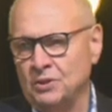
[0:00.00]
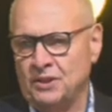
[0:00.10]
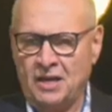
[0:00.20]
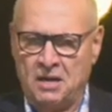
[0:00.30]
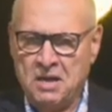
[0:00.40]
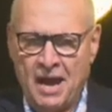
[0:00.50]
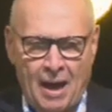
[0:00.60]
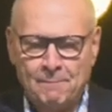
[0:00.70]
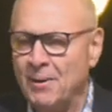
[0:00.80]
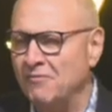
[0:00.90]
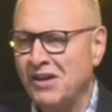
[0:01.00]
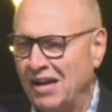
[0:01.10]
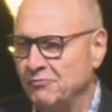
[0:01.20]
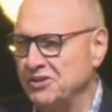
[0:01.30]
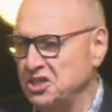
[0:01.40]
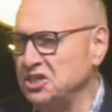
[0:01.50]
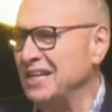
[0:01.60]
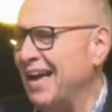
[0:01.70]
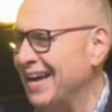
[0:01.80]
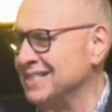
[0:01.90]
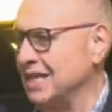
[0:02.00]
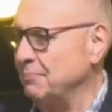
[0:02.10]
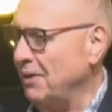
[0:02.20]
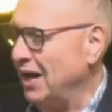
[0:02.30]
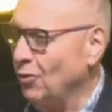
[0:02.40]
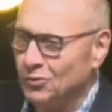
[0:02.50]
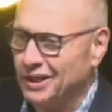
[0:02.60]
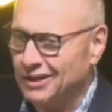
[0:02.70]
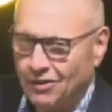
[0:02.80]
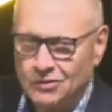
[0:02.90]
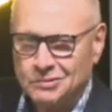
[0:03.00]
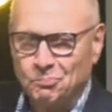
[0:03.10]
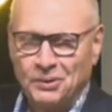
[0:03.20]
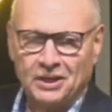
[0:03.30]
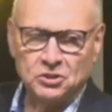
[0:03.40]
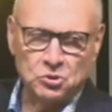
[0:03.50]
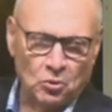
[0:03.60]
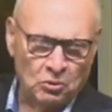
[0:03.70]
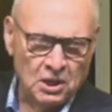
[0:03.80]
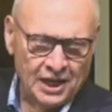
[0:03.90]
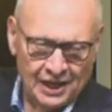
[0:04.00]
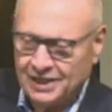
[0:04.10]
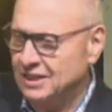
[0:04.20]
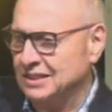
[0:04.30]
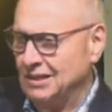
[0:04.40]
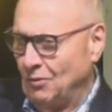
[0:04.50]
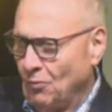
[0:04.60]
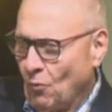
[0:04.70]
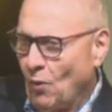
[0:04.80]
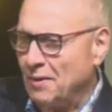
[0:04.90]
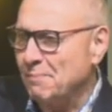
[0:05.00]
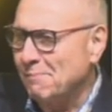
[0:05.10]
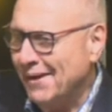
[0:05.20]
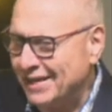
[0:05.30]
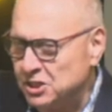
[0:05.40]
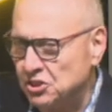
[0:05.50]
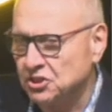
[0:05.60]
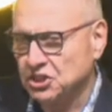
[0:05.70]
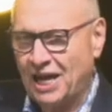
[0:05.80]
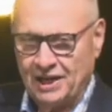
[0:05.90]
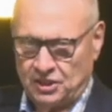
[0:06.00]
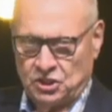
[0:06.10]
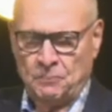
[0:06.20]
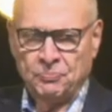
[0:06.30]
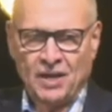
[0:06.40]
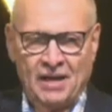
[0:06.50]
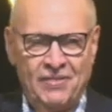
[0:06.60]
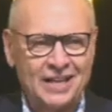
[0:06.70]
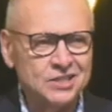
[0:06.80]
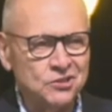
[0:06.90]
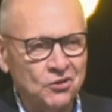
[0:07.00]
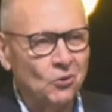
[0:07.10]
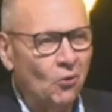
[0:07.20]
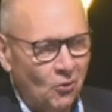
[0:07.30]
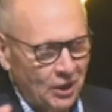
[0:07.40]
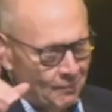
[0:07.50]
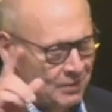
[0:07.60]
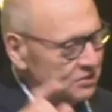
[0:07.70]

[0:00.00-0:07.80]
they are above average size. They buy all their clothes and big and tall. It is one major challenge. That's not all. I must